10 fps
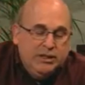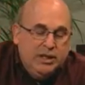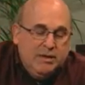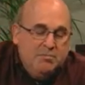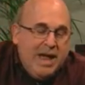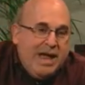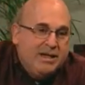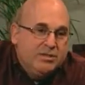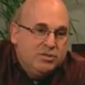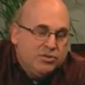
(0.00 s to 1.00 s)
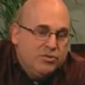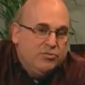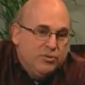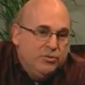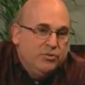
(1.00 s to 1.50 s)
uh, managed
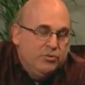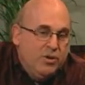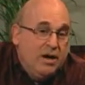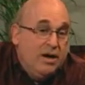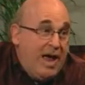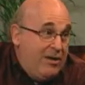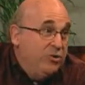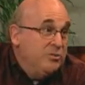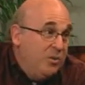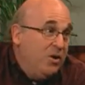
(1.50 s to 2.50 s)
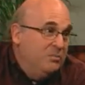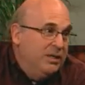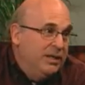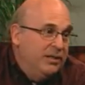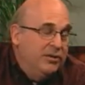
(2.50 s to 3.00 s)
through uh, our department
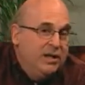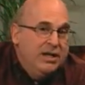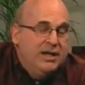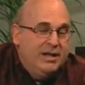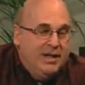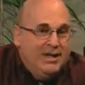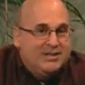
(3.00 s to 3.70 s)
here, mm -hmm.